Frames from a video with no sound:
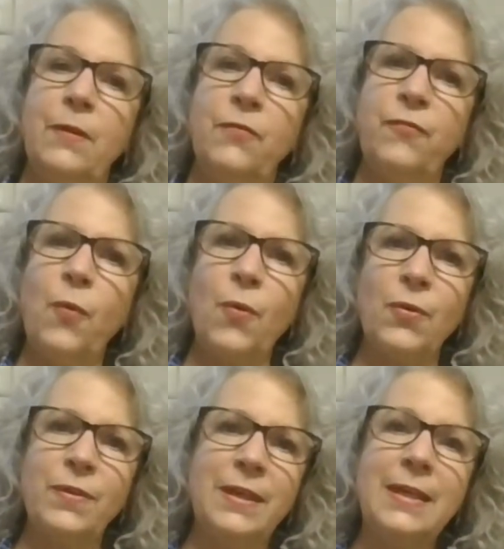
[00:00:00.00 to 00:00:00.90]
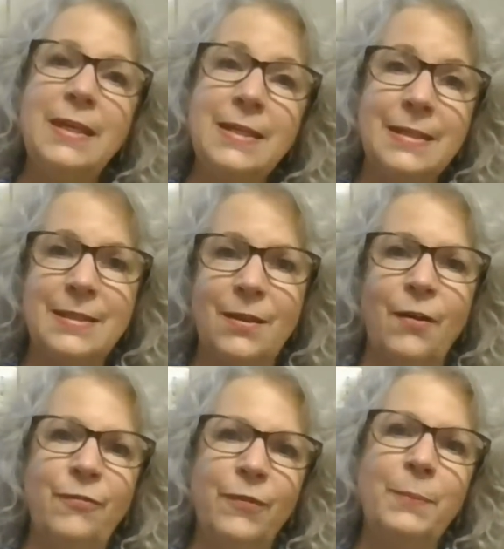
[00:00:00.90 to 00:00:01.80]
for the ease
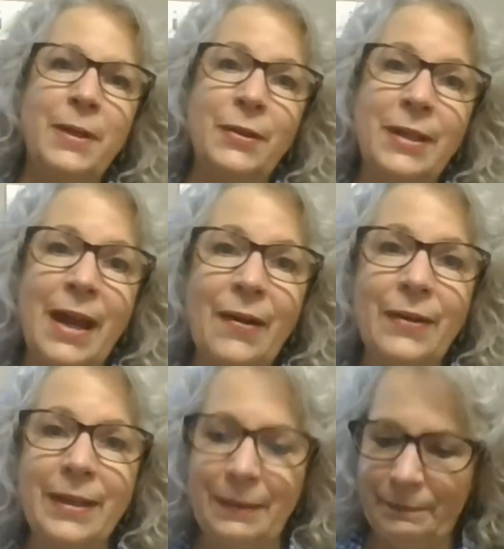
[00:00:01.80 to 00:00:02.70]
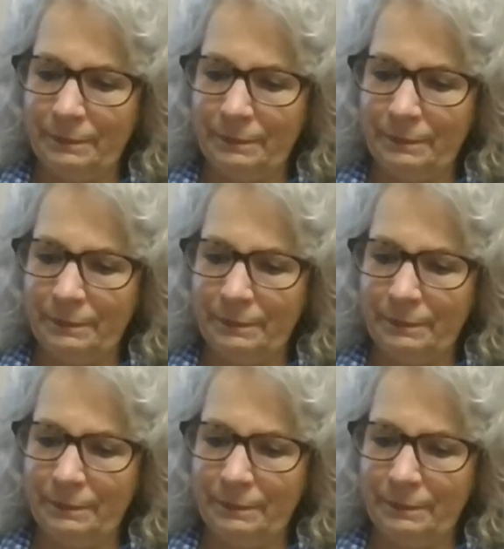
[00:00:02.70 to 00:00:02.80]
of familiarity.